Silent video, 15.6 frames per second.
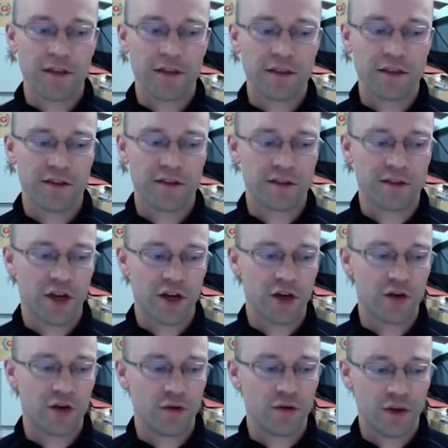There's
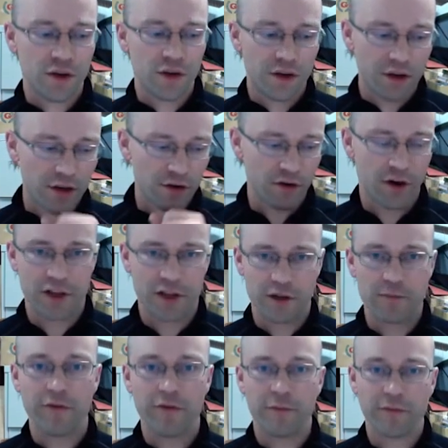no growing
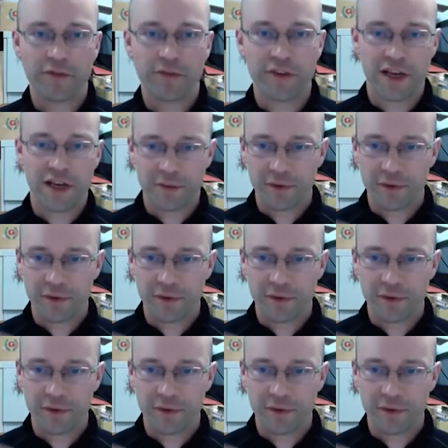them from seed